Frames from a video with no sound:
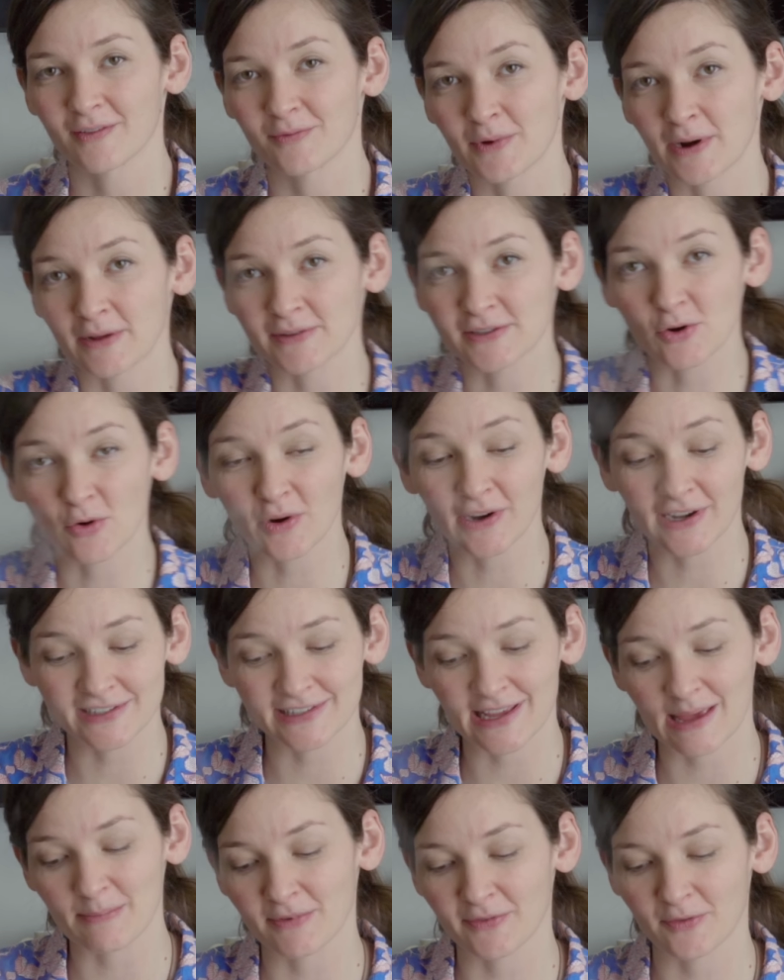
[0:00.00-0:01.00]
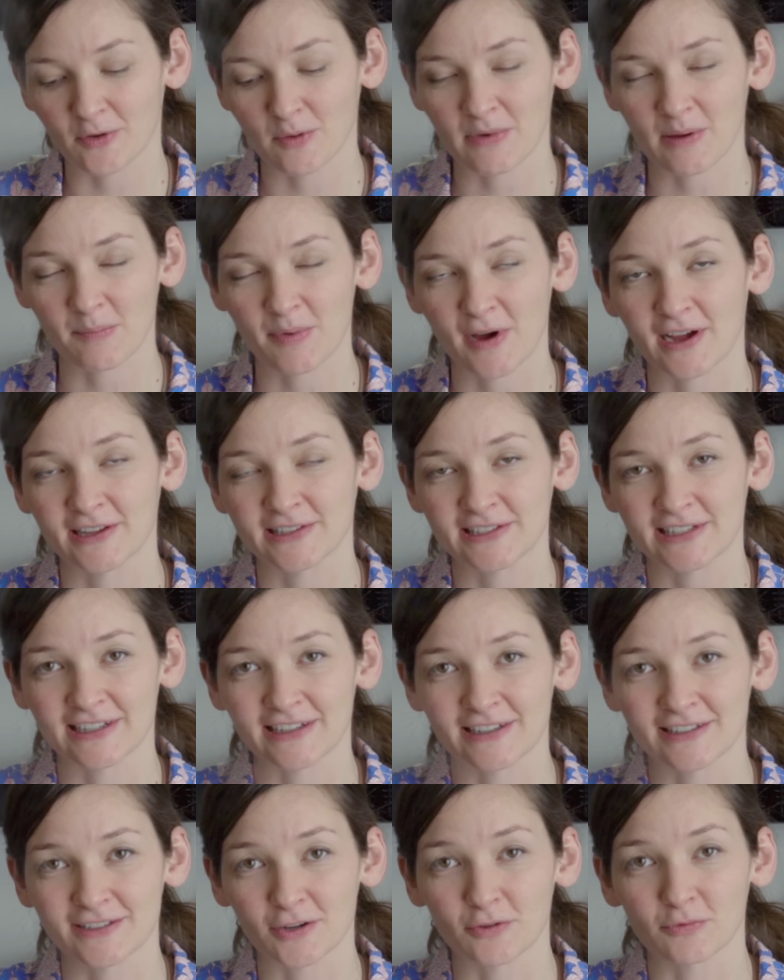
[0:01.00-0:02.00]
What I was going to say before my
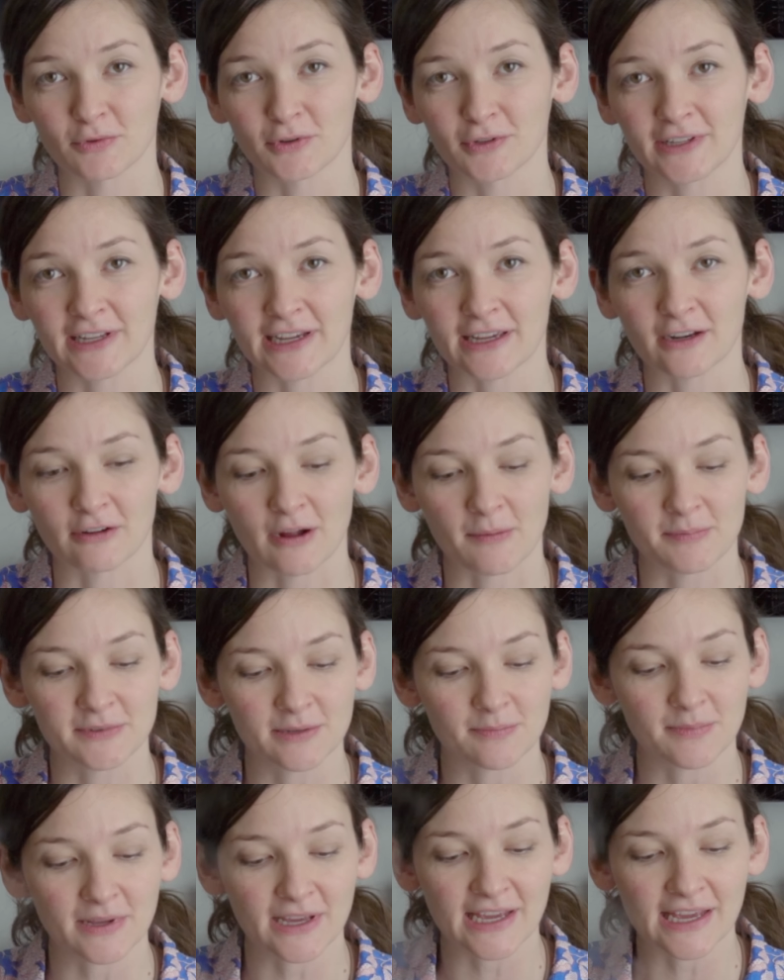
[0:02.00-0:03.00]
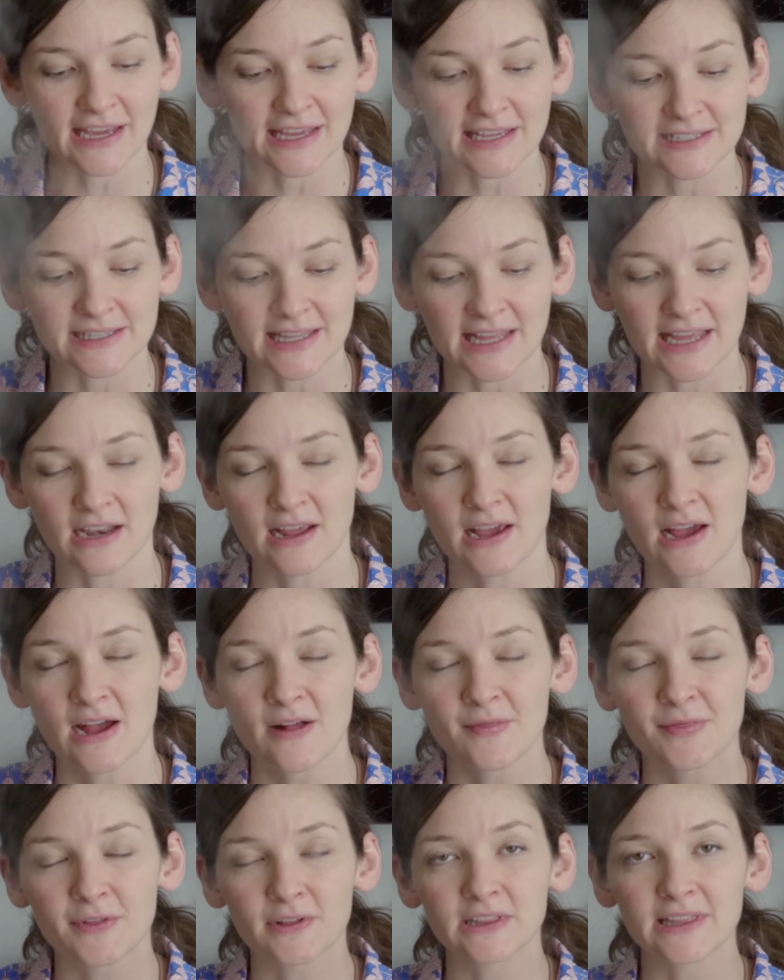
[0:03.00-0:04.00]
pasta so rudely interrupted me is that
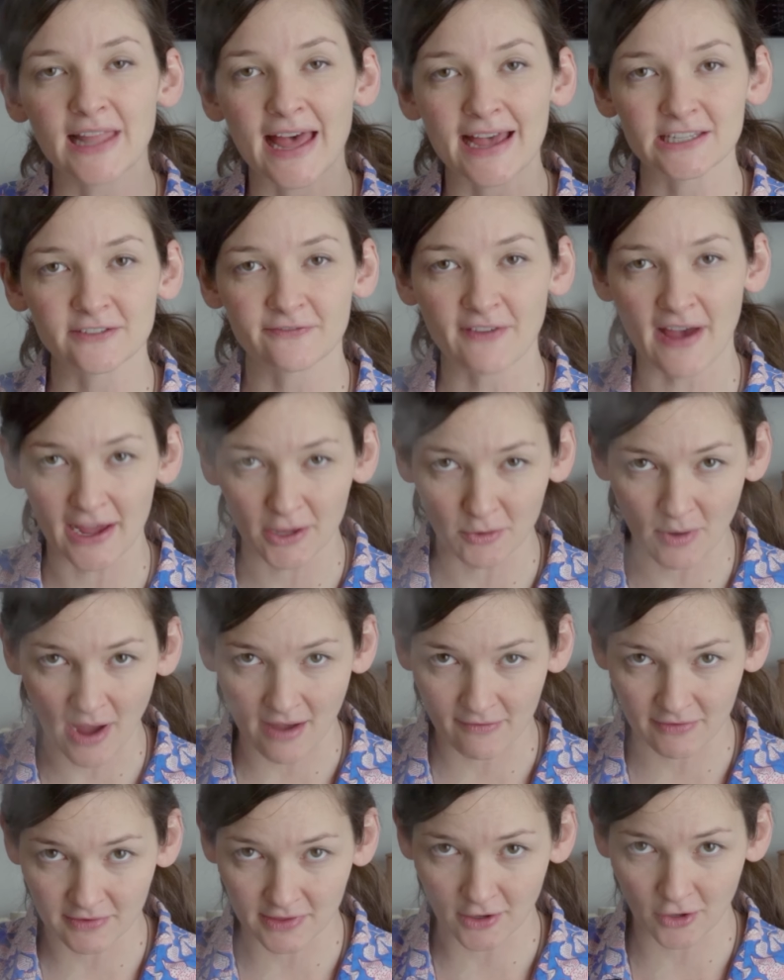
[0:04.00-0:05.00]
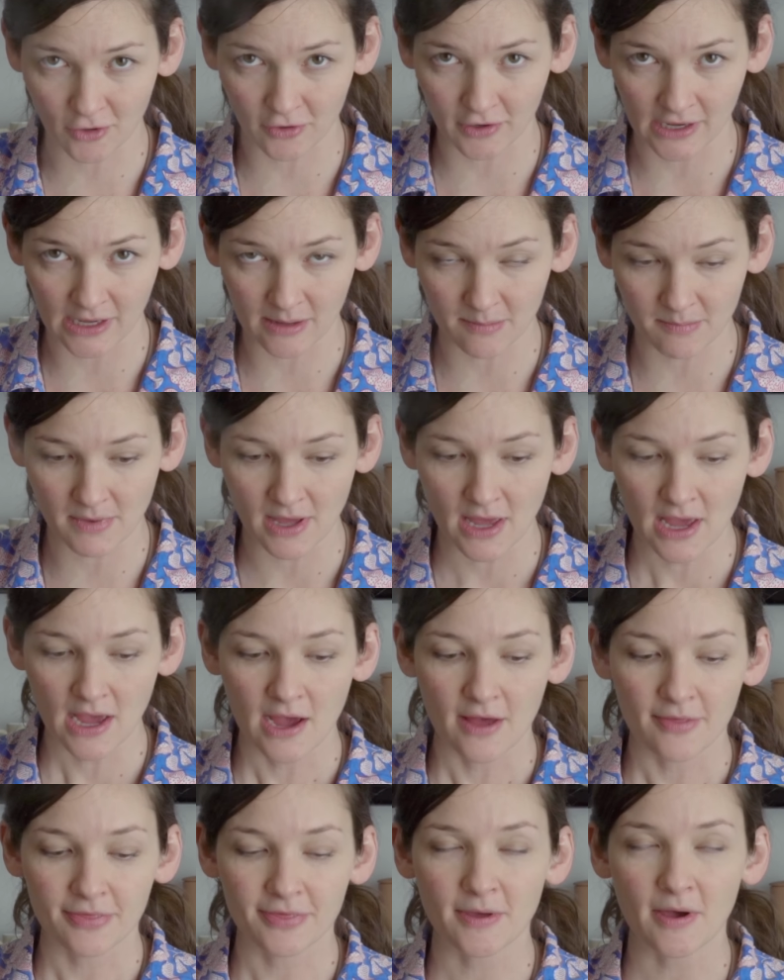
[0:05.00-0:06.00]
the less fat you have in the cream,
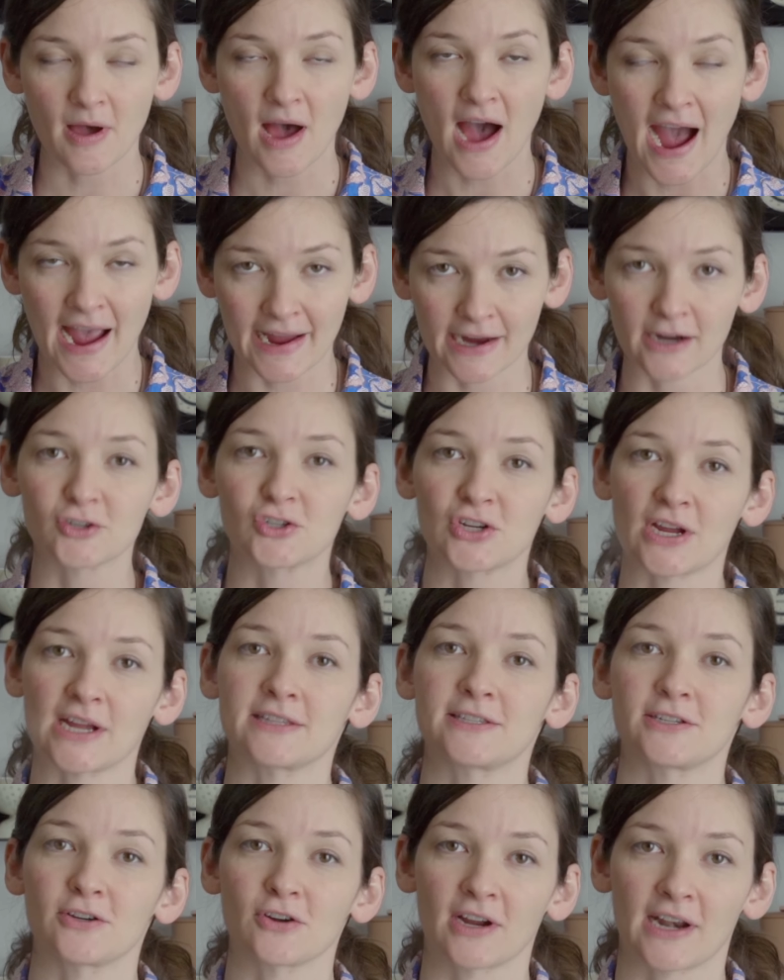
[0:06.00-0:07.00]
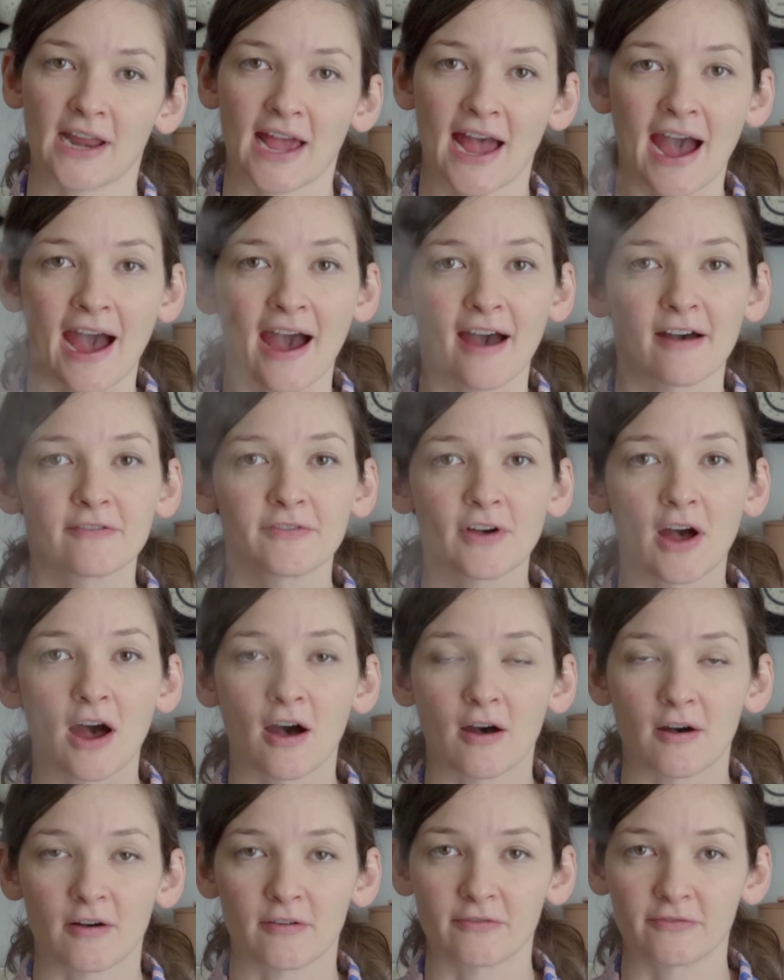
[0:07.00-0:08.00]
the higher chance you're gonna have
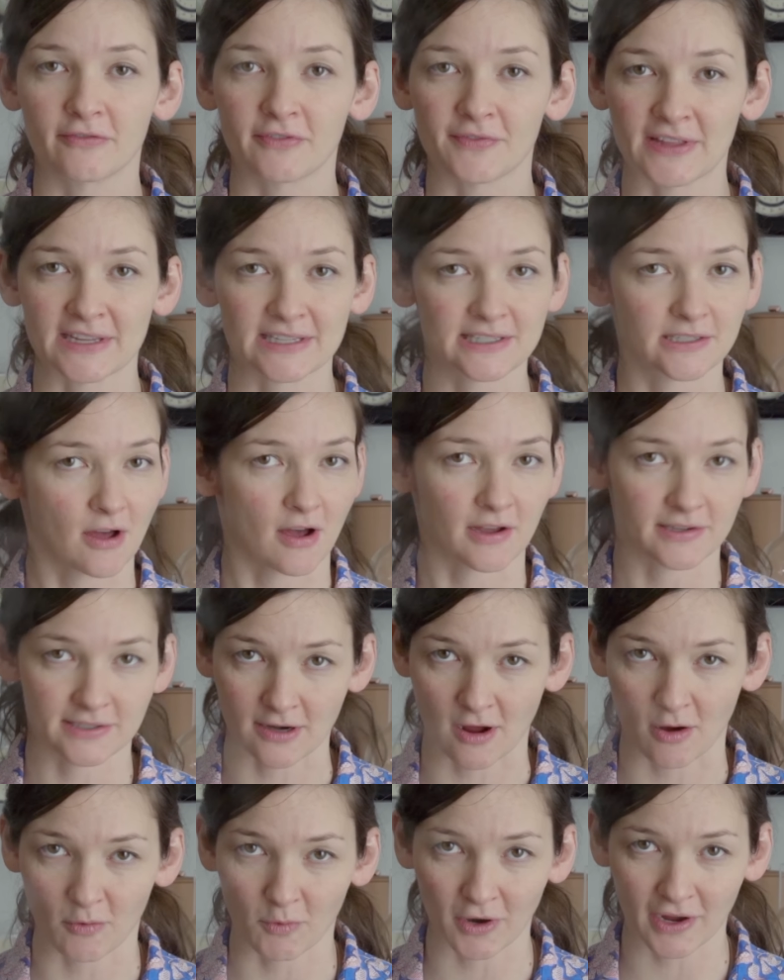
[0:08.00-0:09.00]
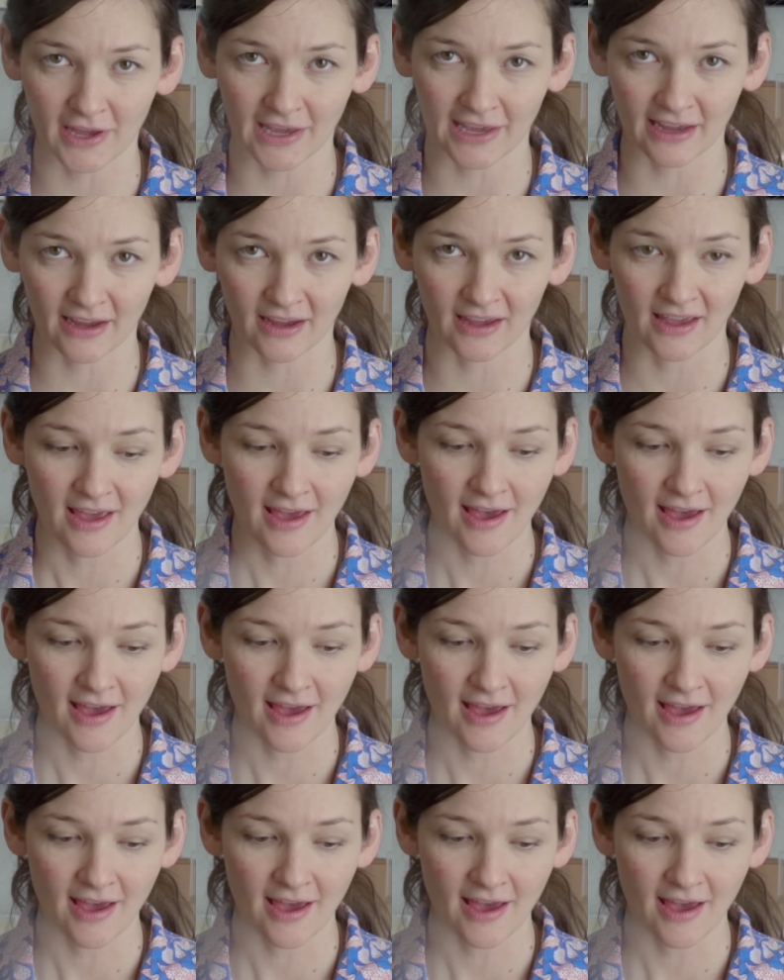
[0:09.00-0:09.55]
of this sauce not working,